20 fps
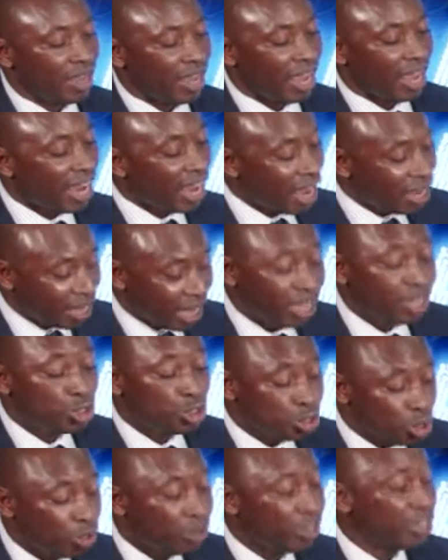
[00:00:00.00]

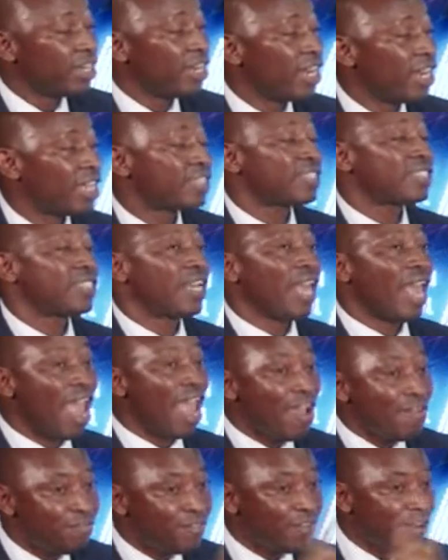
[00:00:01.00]
ensuring that
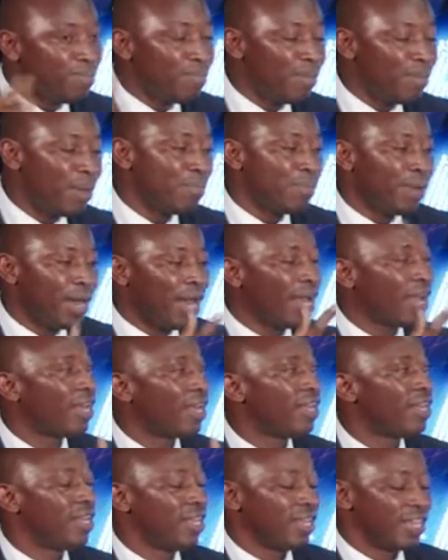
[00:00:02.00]
every member
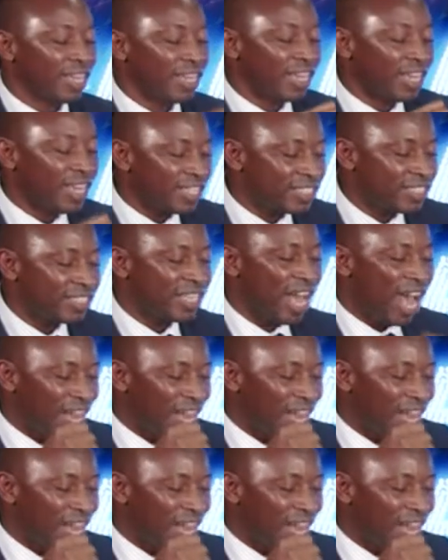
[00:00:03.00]
gets